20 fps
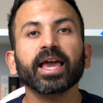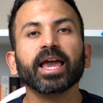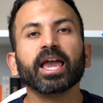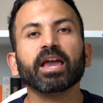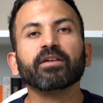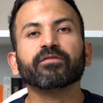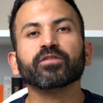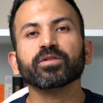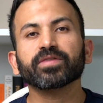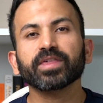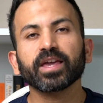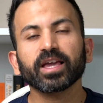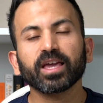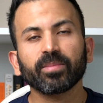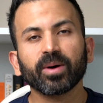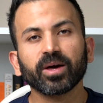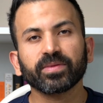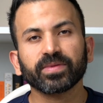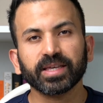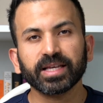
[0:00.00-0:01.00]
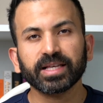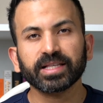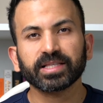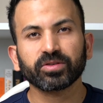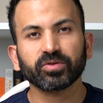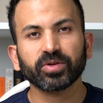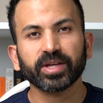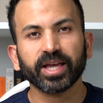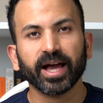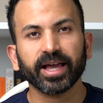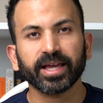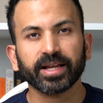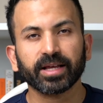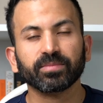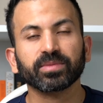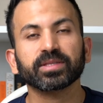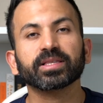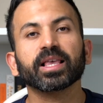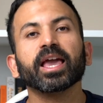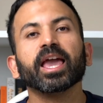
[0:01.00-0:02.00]
If you think about these three
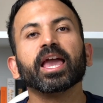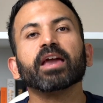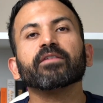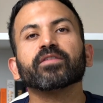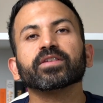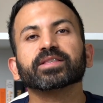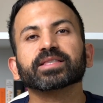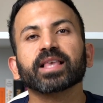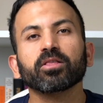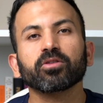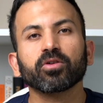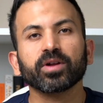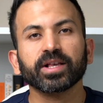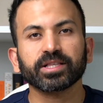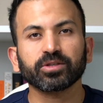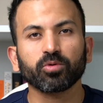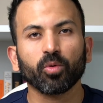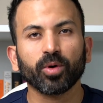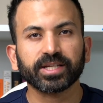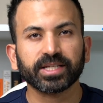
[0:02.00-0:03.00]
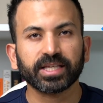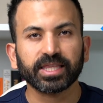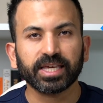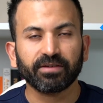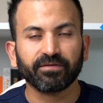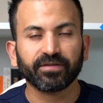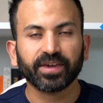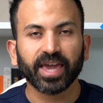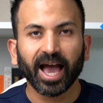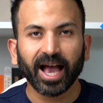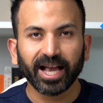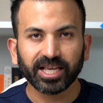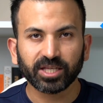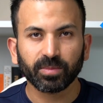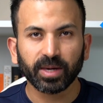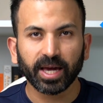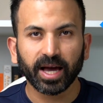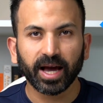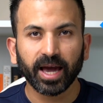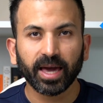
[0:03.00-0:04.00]
items, if a seller is going to leave cash
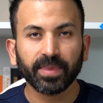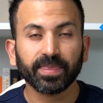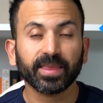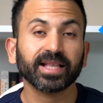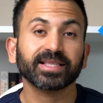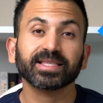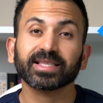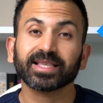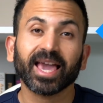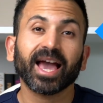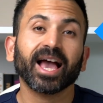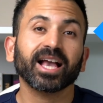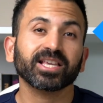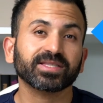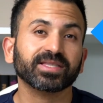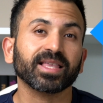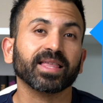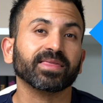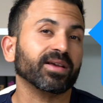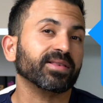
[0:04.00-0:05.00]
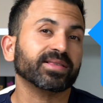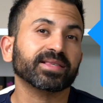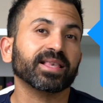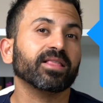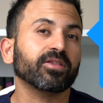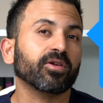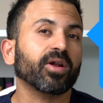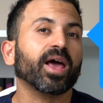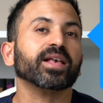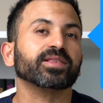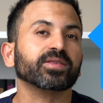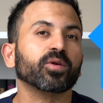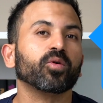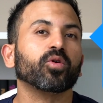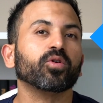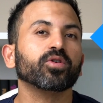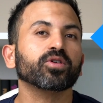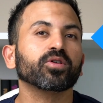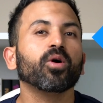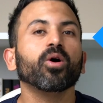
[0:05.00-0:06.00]
behind, that's cash that the seller has
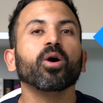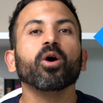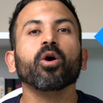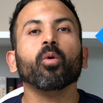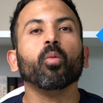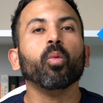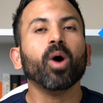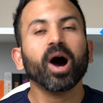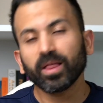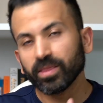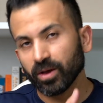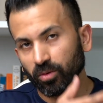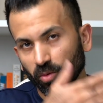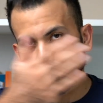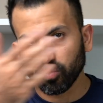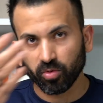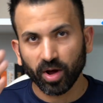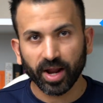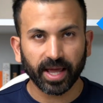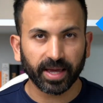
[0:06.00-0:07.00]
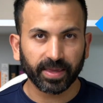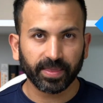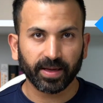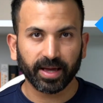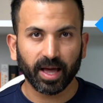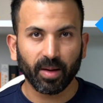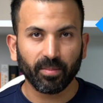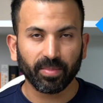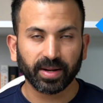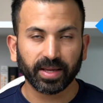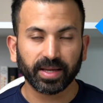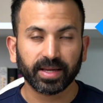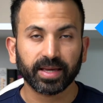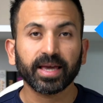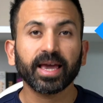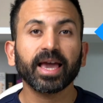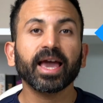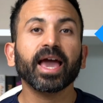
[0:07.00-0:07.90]
earned while they were running the company.